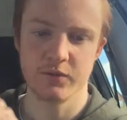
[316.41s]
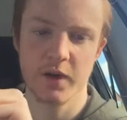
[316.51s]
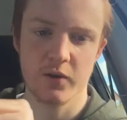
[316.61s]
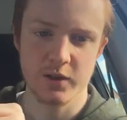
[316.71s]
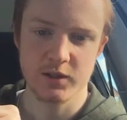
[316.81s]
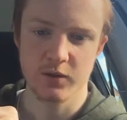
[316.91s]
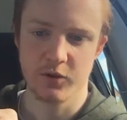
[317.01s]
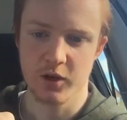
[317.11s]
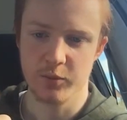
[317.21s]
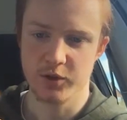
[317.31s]
various
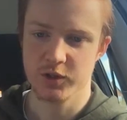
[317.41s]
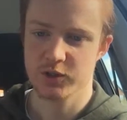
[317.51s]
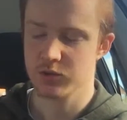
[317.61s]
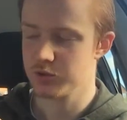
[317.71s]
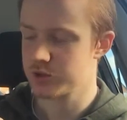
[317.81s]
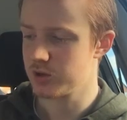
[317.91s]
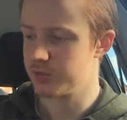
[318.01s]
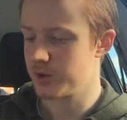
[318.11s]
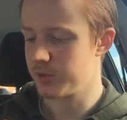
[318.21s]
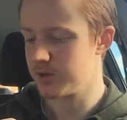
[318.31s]
different images, also of
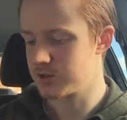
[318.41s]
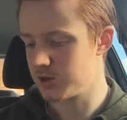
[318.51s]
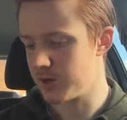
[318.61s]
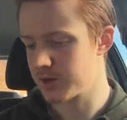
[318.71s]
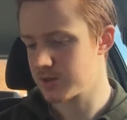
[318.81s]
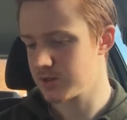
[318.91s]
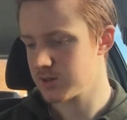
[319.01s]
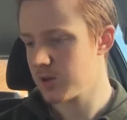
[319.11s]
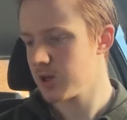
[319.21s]
my main two actors,